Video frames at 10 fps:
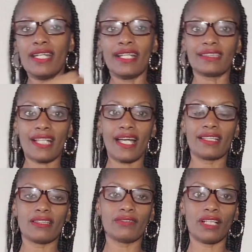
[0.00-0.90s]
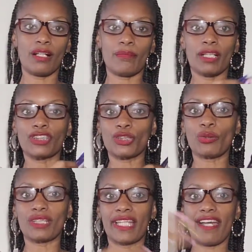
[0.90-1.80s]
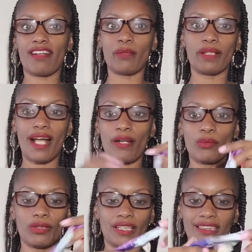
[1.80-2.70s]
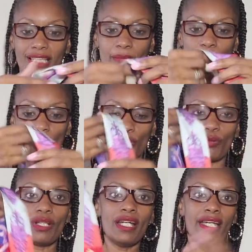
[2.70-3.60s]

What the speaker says: it's kind of a shoulder carry, but I will attempt to